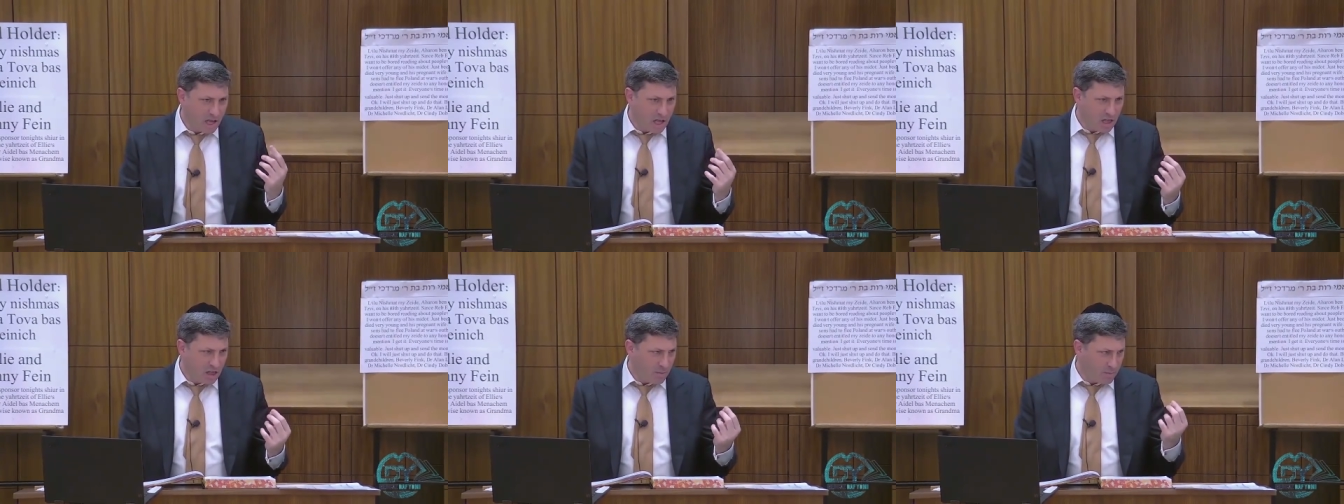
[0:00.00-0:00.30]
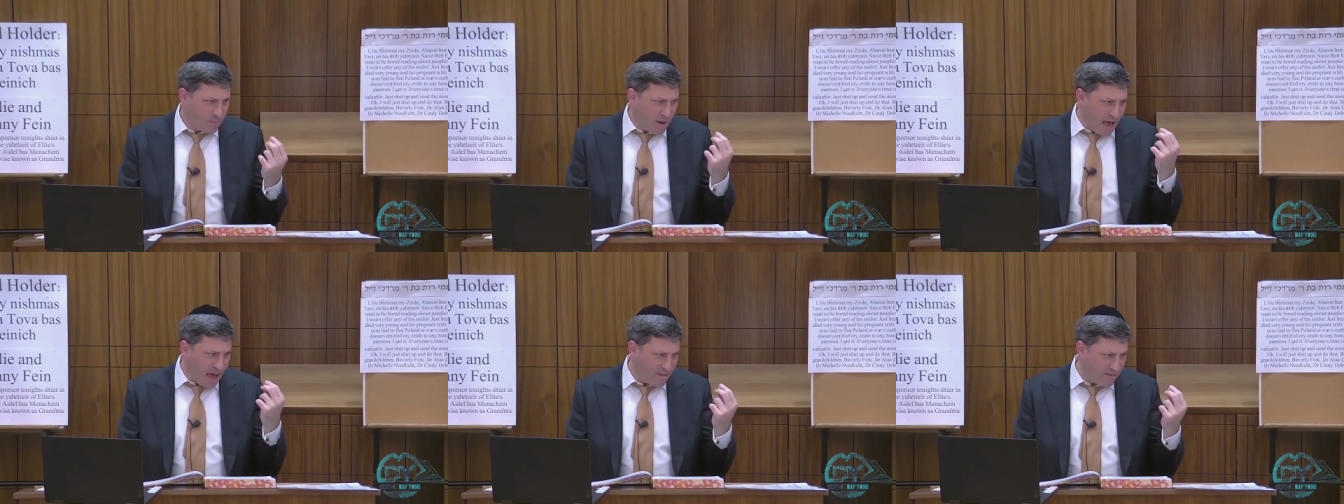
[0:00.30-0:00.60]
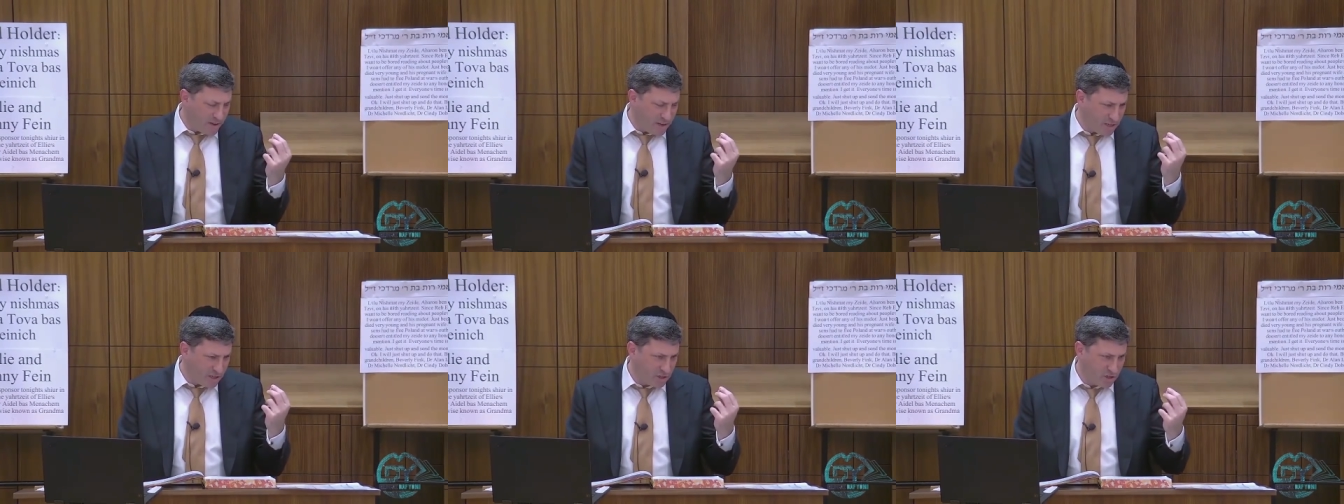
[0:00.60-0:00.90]

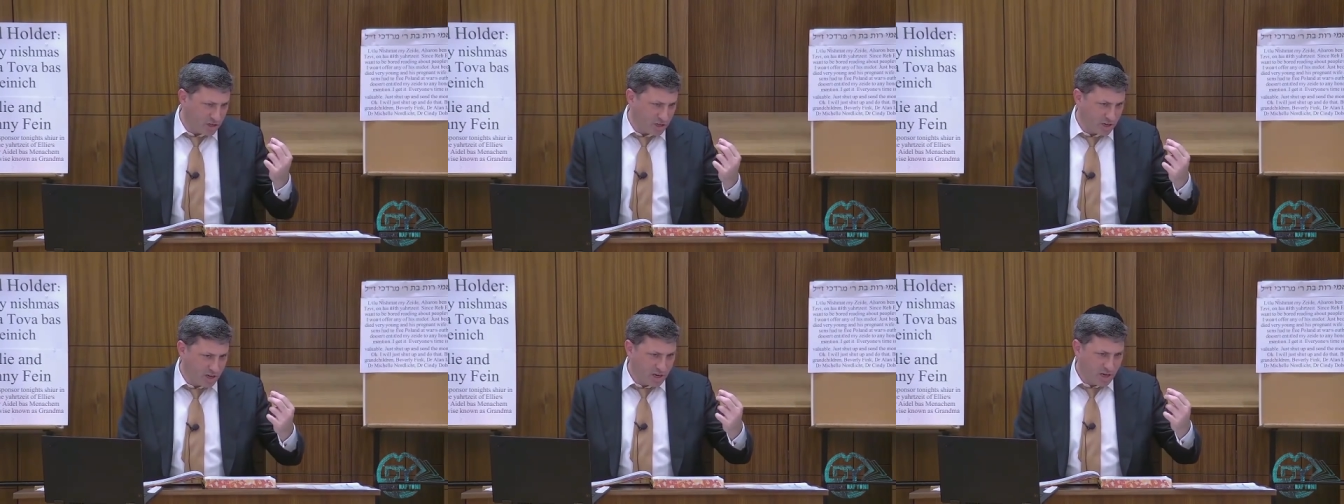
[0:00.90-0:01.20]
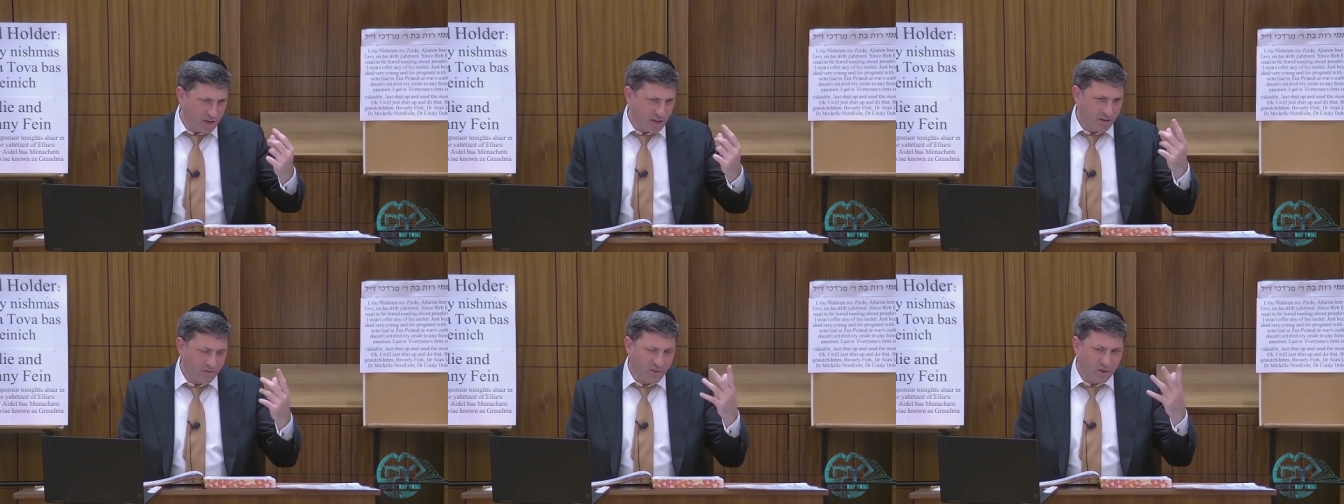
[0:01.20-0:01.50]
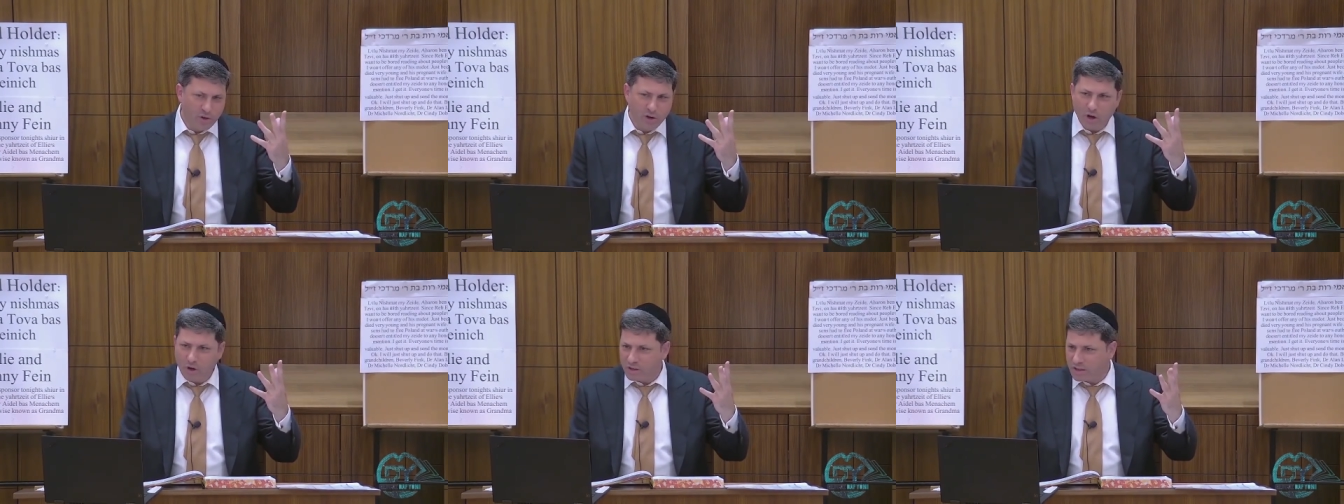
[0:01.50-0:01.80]
Lubavitch if
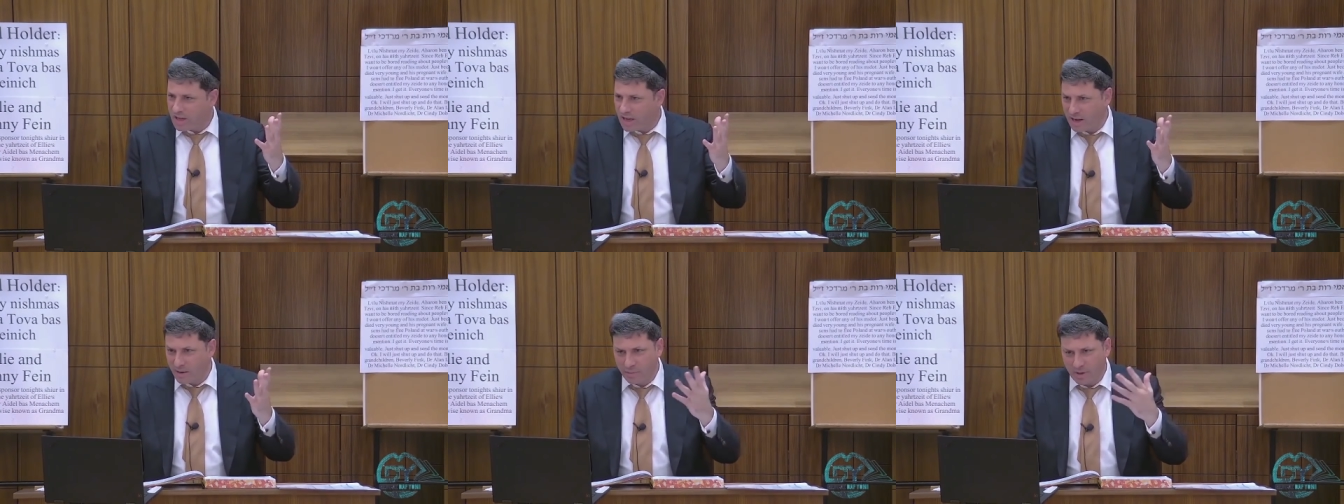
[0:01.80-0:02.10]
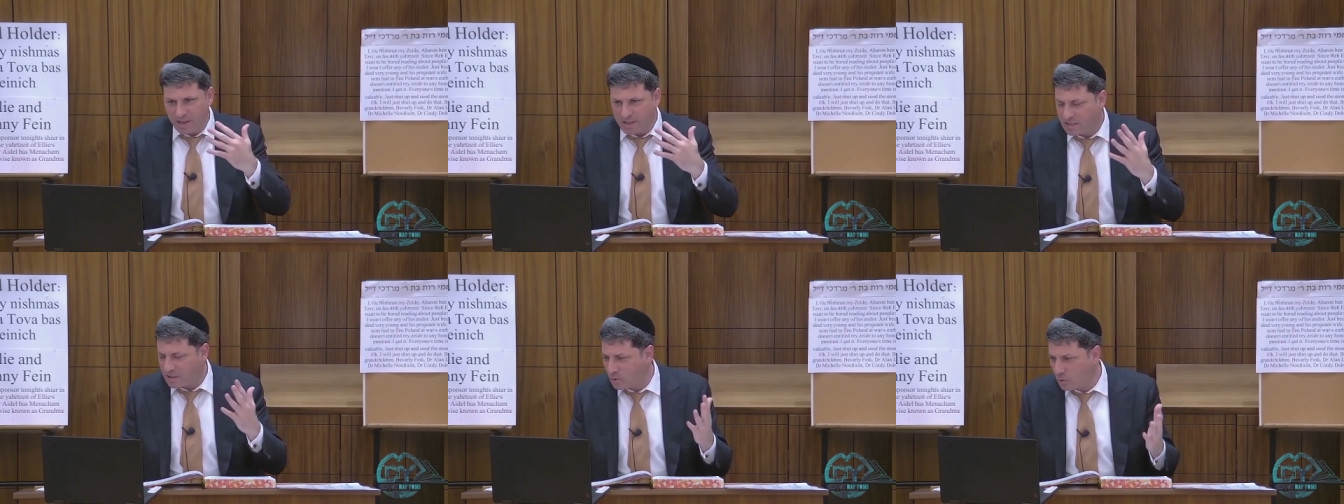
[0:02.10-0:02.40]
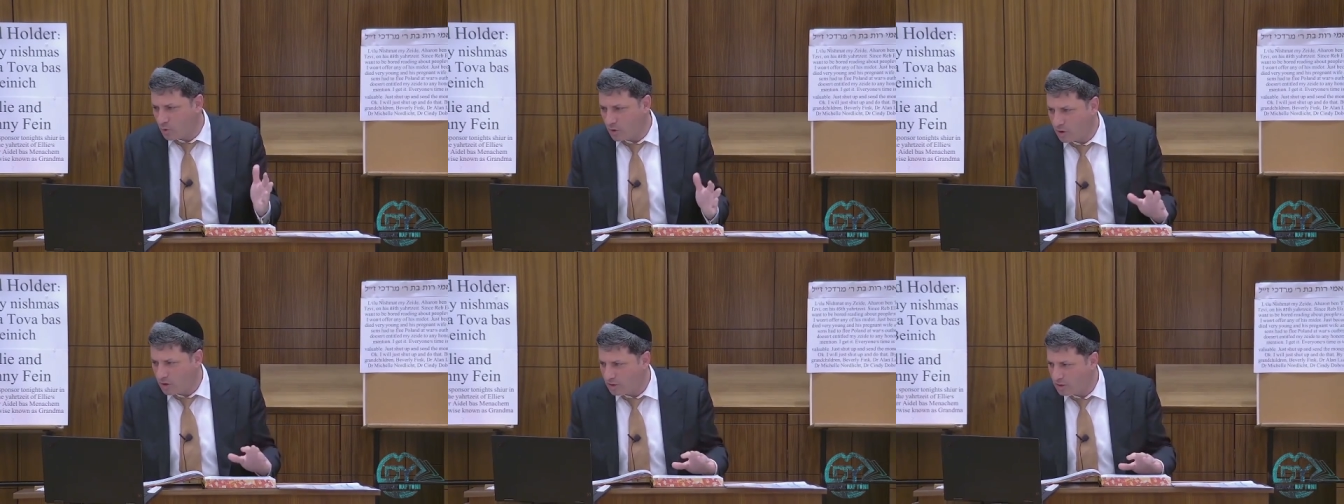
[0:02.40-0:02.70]
you go to any place in the
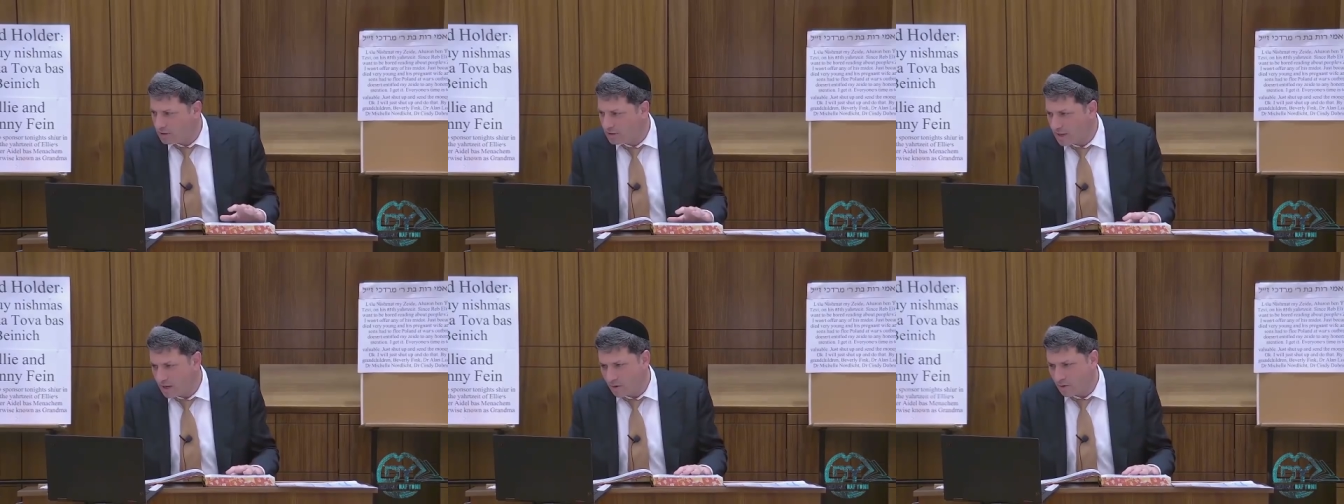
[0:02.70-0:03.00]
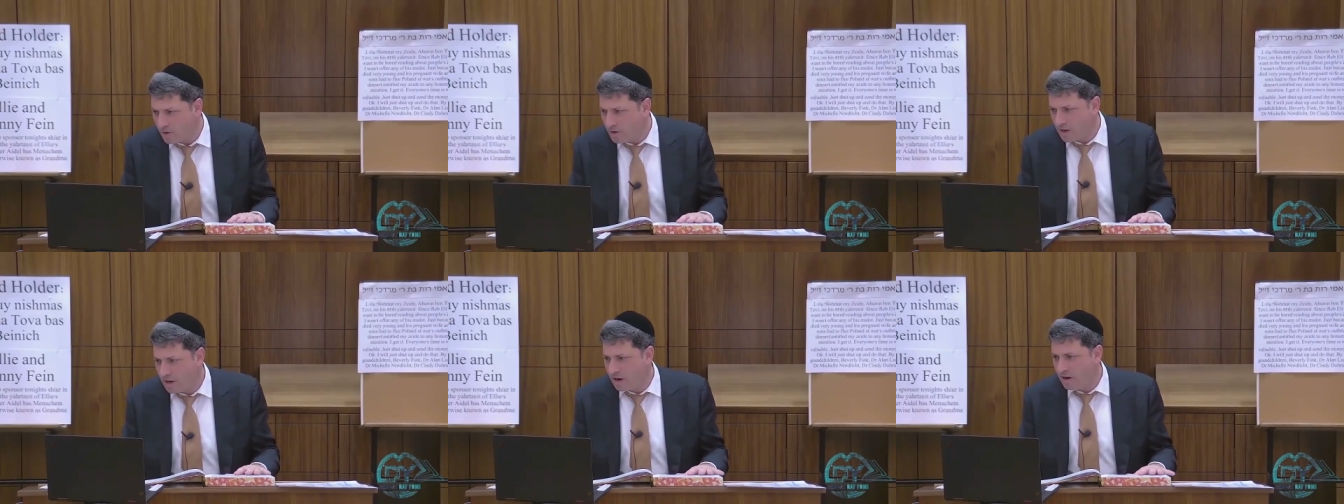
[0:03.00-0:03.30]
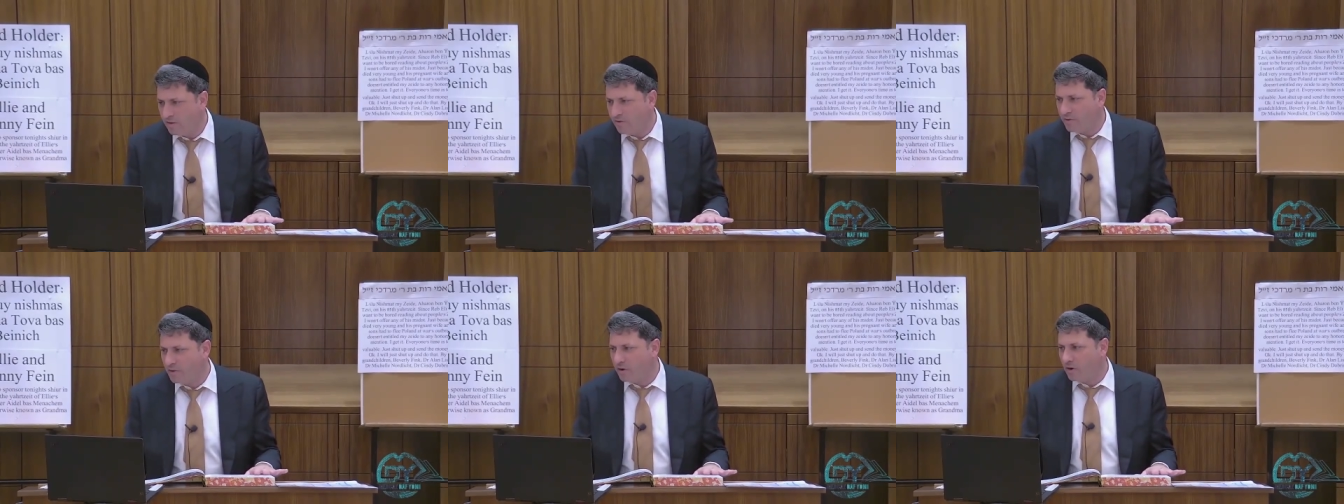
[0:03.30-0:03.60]
world, they don't
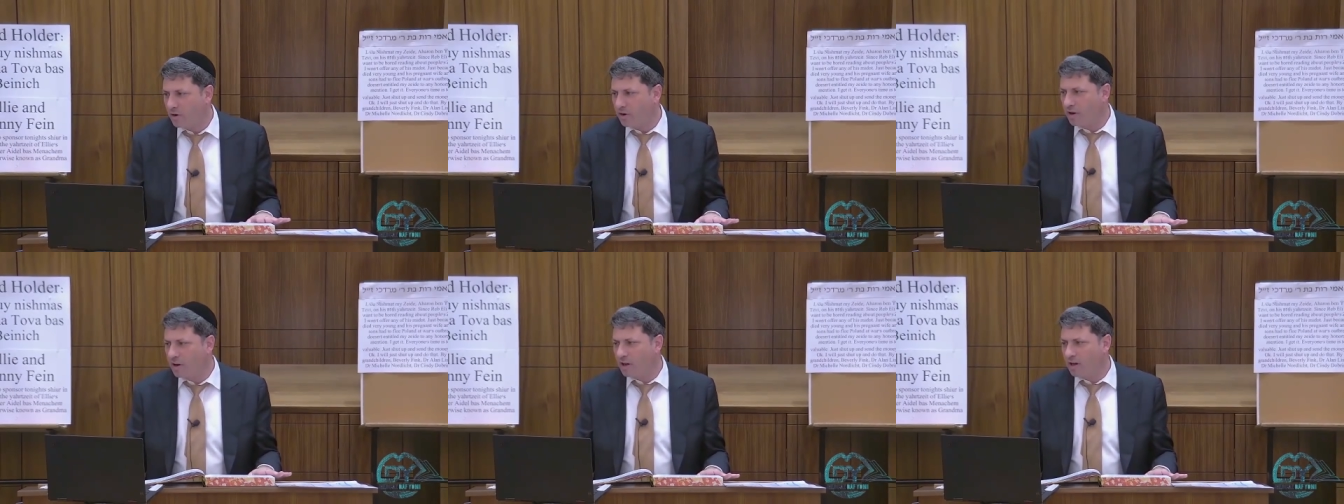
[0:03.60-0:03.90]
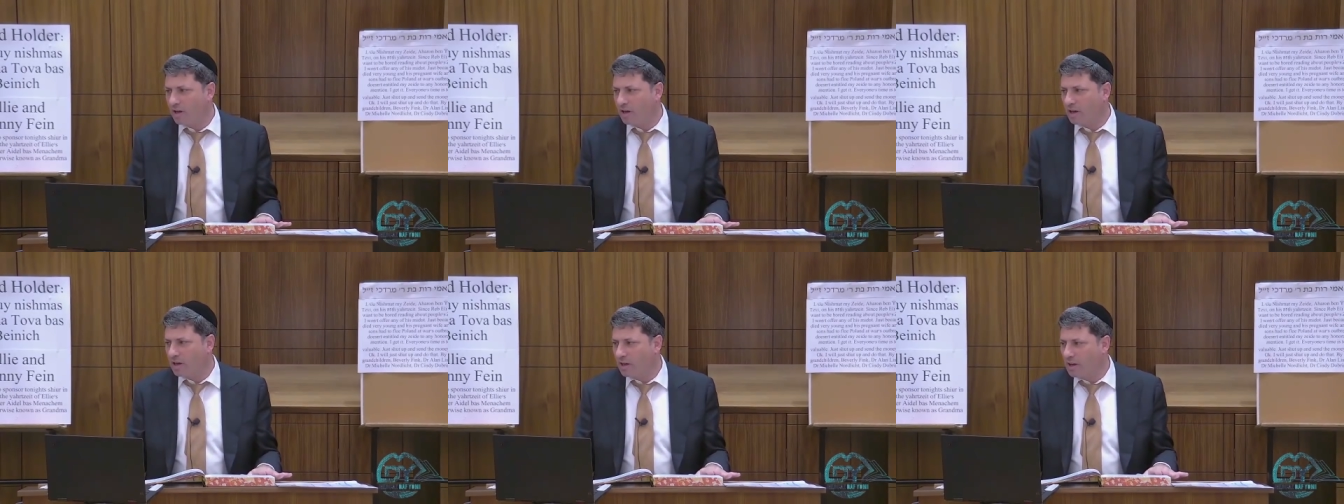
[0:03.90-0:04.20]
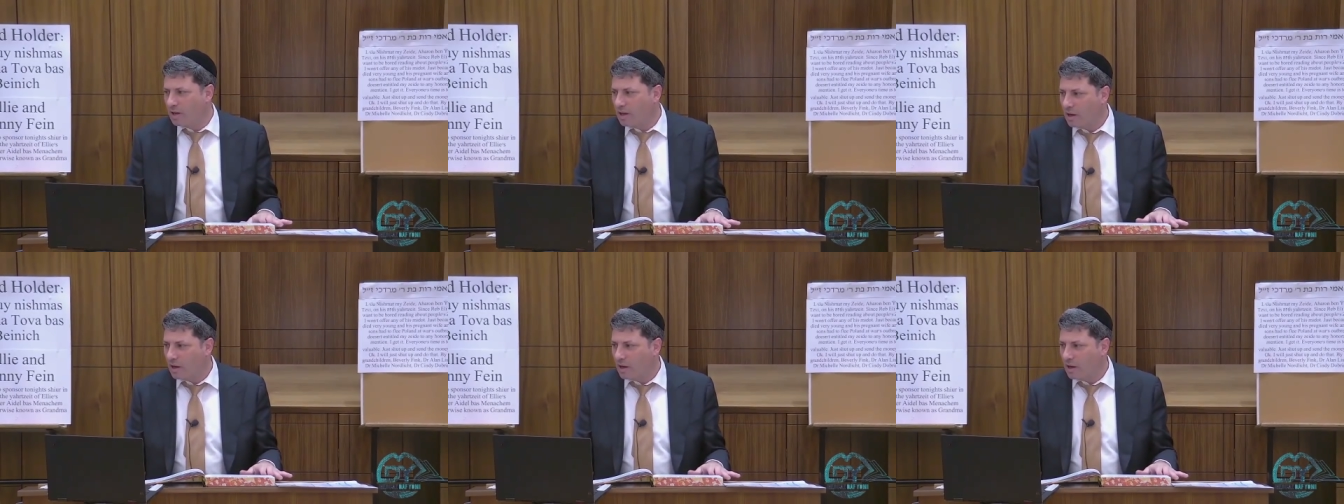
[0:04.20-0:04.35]
care if you're a,